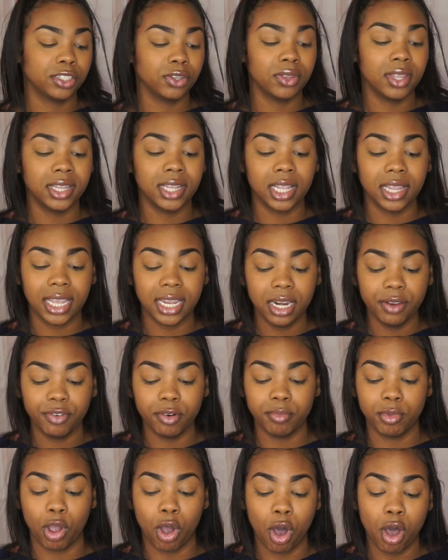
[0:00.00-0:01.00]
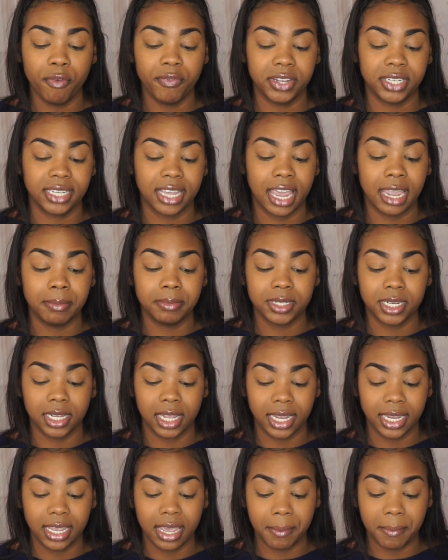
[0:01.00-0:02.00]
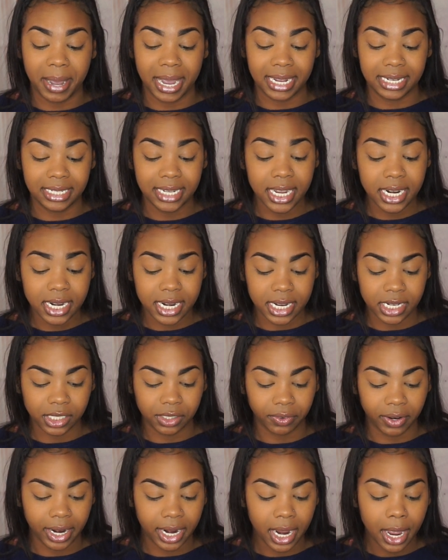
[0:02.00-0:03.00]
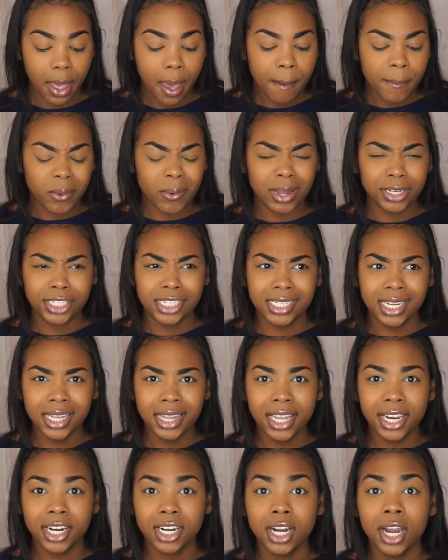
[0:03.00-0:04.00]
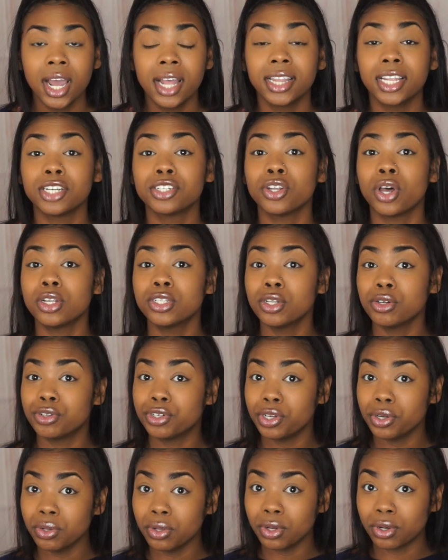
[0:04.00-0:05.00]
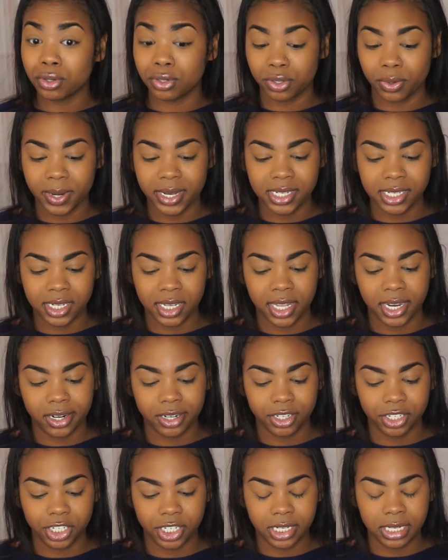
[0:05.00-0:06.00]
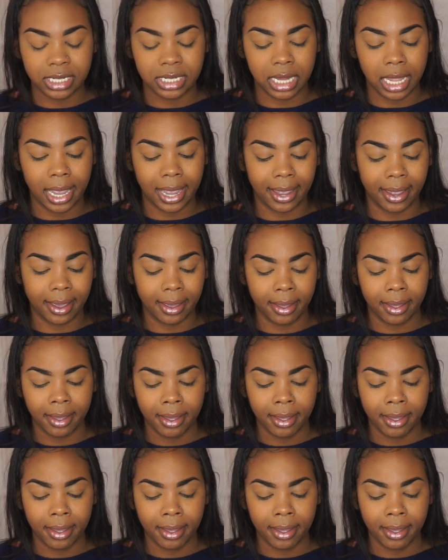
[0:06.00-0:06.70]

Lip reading: So then the lady from the office came to like get my attendance, right? While she's in there, there's also two little twins in there and she's like,